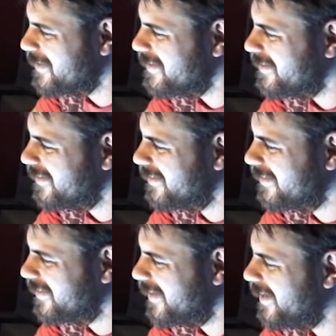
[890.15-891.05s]
other
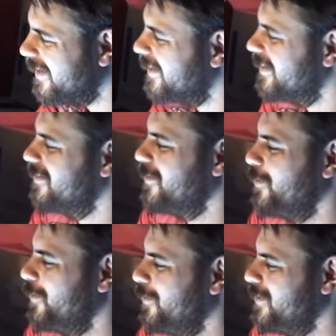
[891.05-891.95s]
channels.
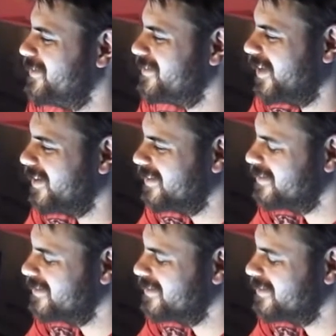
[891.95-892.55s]
I've done stuff with